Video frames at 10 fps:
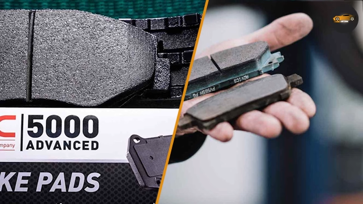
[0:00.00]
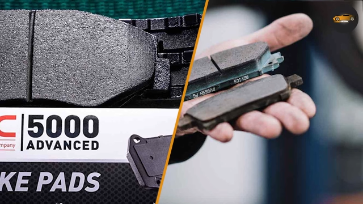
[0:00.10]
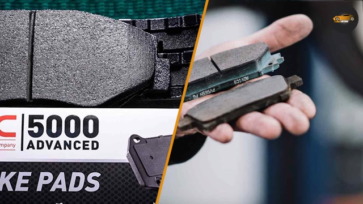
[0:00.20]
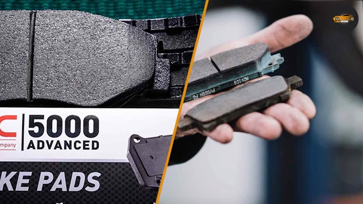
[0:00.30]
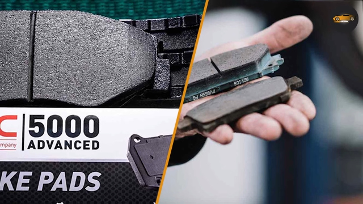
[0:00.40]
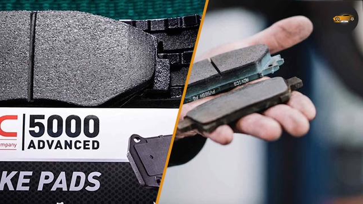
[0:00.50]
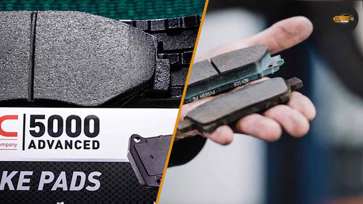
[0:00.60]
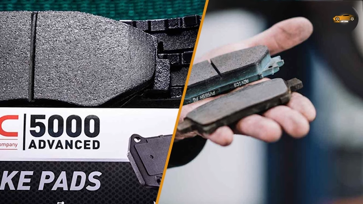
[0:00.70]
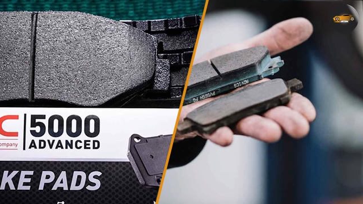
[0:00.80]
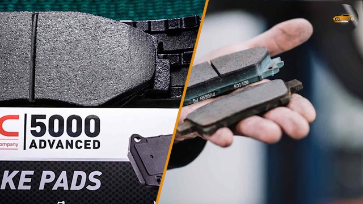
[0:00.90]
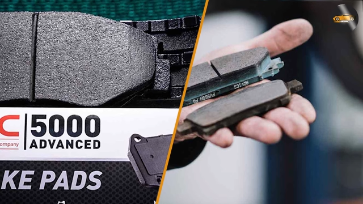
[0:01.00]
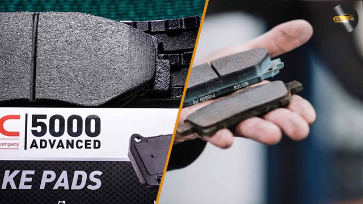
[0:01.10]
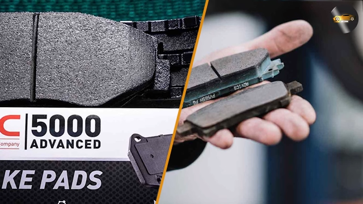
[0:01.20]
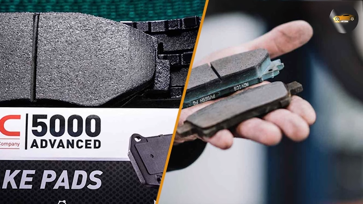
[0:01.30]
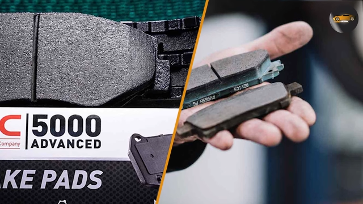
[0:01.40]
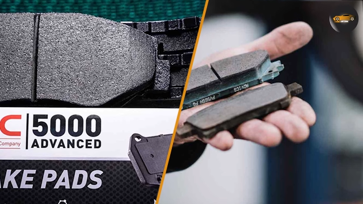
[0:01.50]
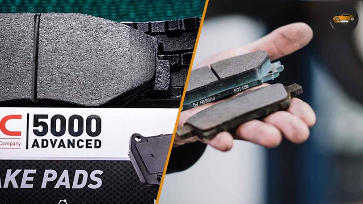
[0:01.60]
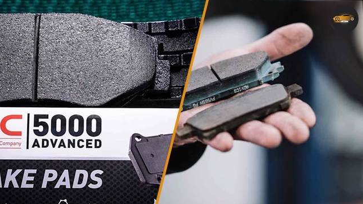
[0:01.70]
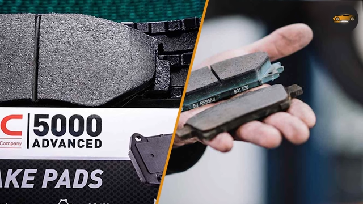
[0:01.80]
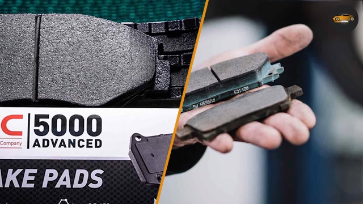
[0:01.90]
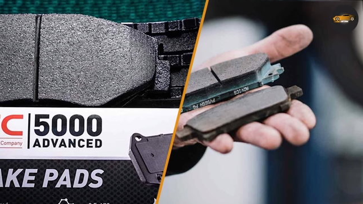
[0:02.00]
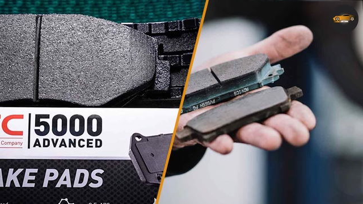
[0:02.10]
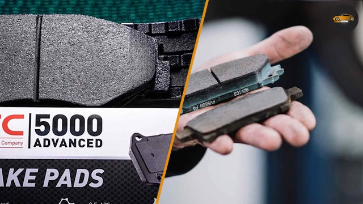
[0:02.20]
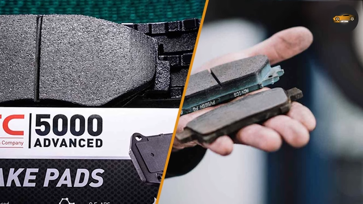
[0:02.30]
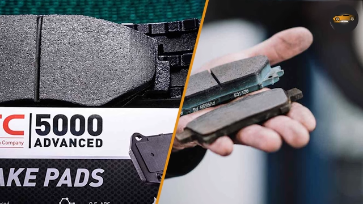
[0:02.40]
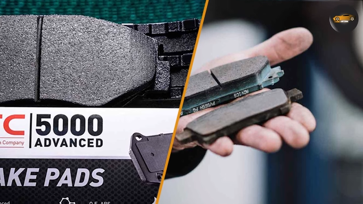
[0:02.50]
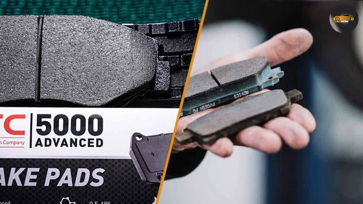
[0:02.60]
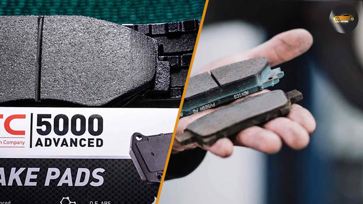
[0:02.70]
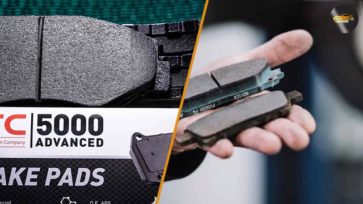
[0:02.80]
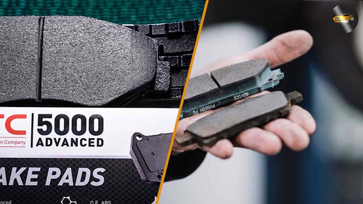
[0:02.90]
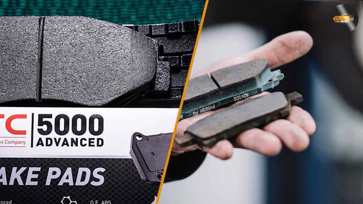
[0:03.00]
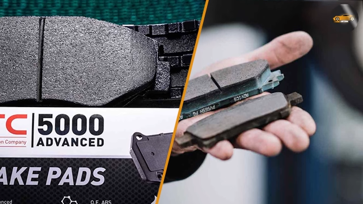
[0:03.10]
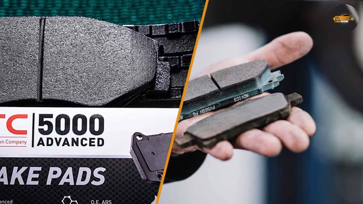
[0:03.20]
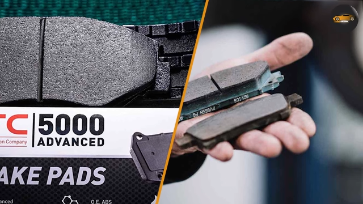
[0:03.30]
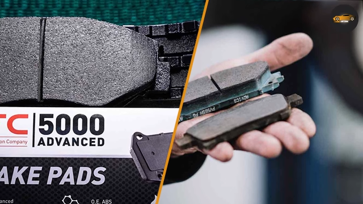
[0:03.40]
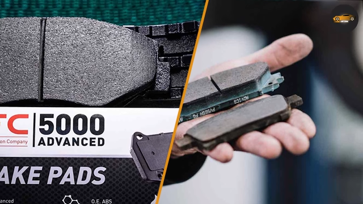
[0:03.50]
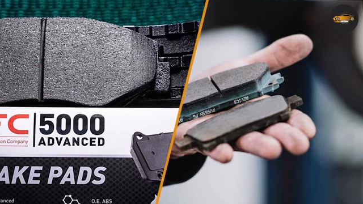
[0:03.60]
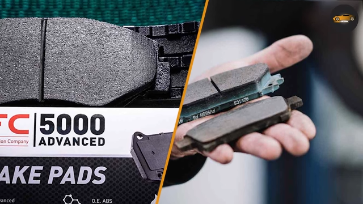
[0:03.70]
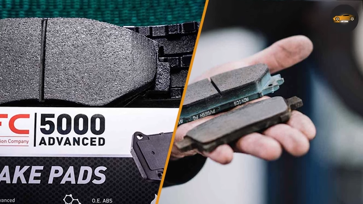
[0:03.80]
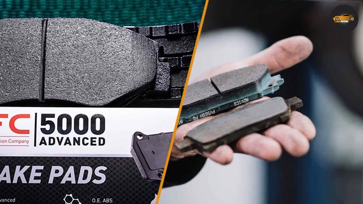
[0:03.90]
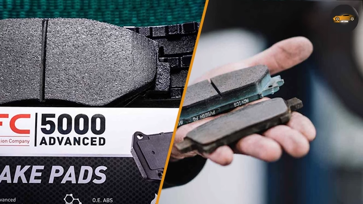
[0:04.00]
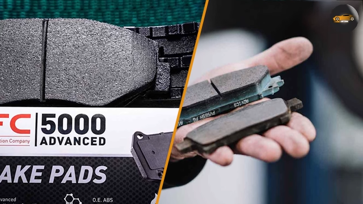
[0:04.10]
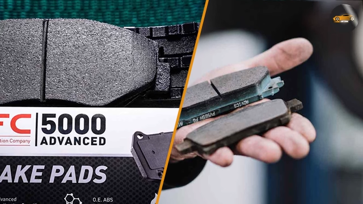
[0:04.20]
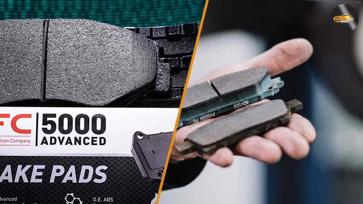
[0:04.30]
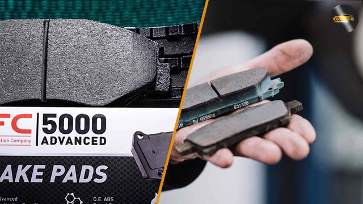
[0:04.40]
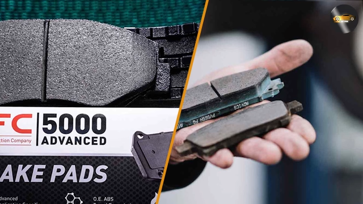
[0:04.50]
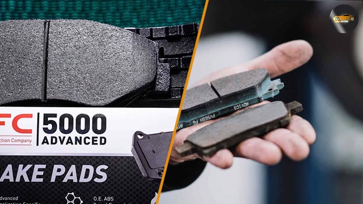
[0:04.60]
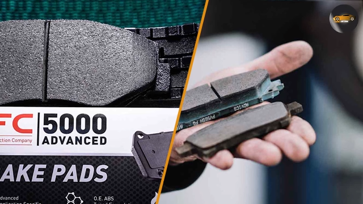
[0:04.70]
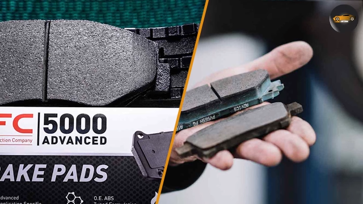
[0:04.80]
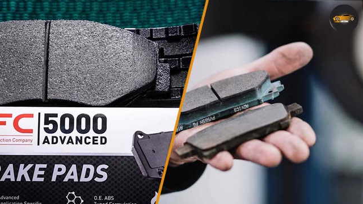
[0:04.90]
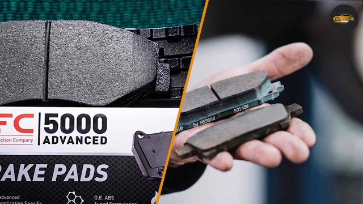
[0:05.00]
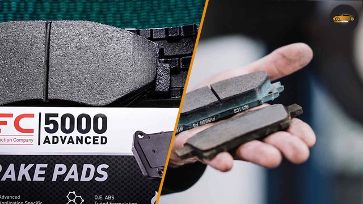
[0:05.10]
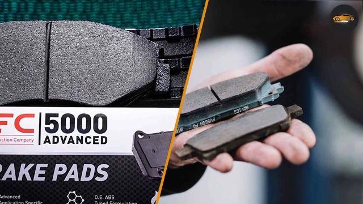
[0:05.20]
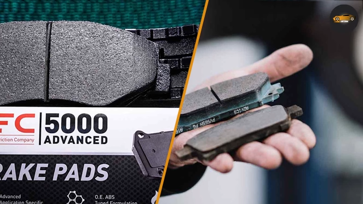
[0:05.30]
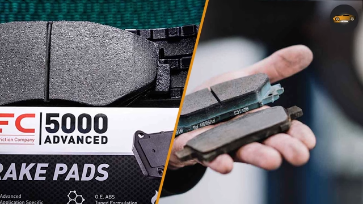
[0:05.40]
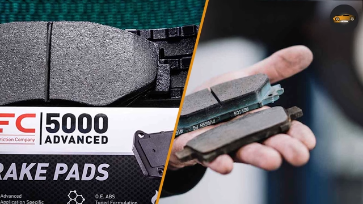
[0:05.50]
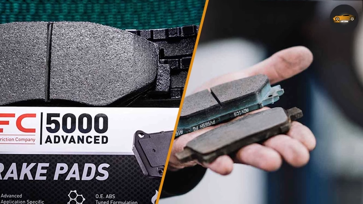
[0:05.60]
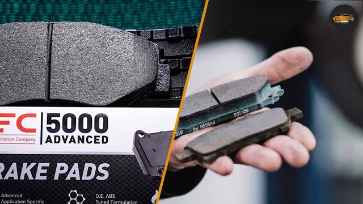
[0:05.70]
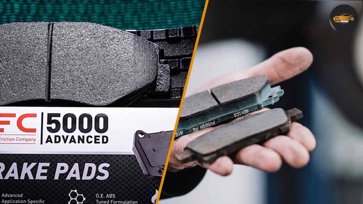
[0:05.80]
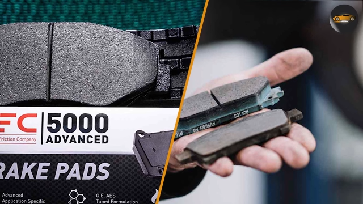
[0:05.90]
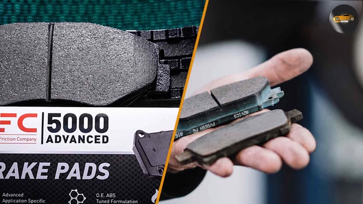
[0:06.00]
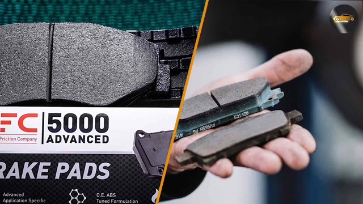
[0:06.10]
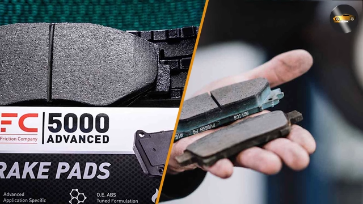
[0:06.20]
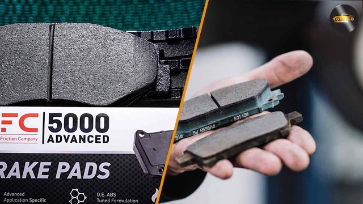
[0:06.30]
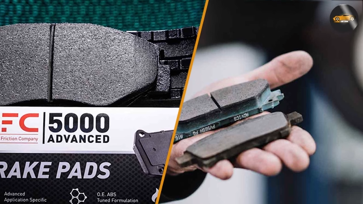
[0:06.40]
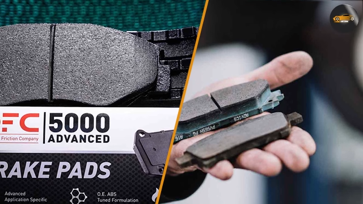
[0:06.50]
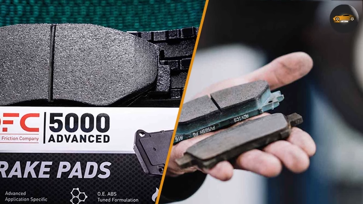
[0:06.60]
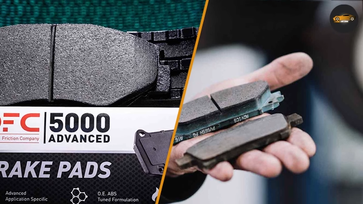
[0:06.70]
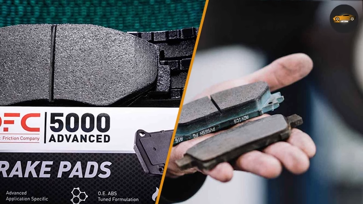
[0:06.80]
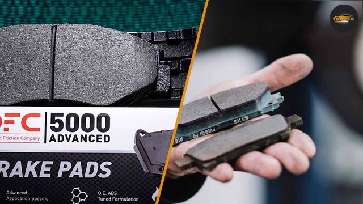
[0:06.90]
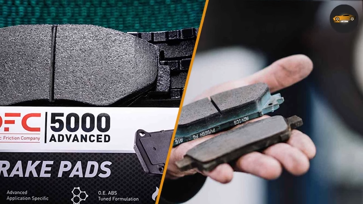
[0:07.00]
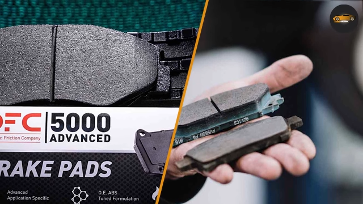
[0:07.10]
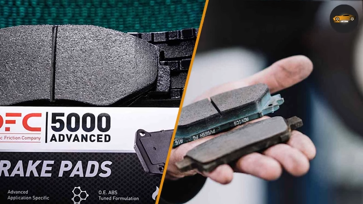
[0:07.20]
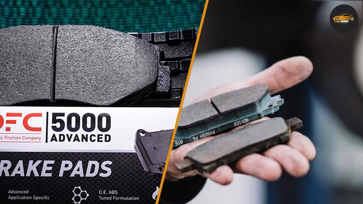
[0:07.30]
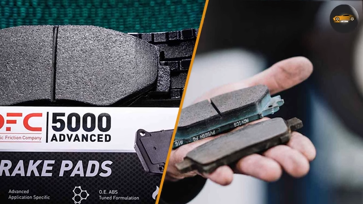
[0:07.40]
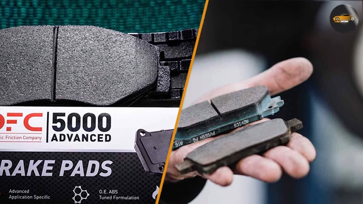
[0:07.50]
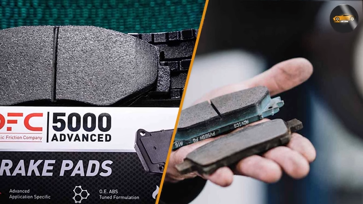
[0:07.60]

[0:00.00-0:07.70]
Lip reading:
[unreadable: no face in view]